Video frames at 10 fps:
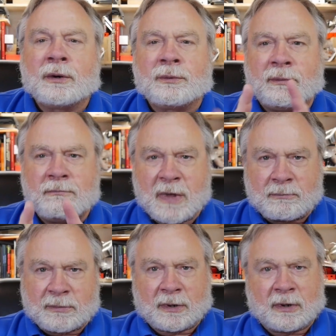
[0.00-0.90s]

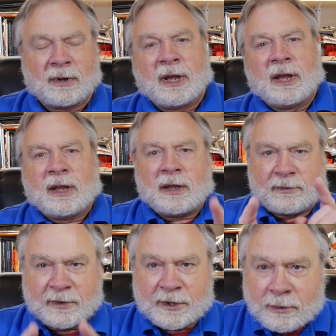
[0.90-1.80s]
Remember,
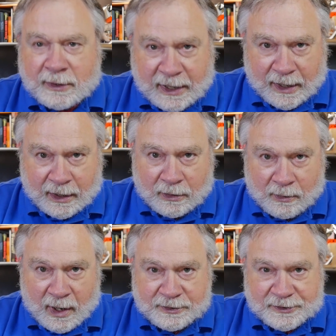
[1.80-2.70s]
if you can't
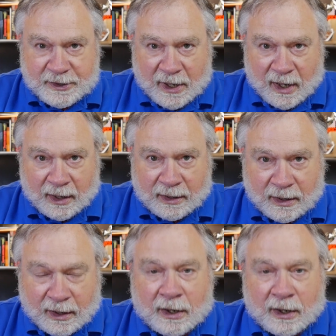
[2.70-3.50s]
go outside,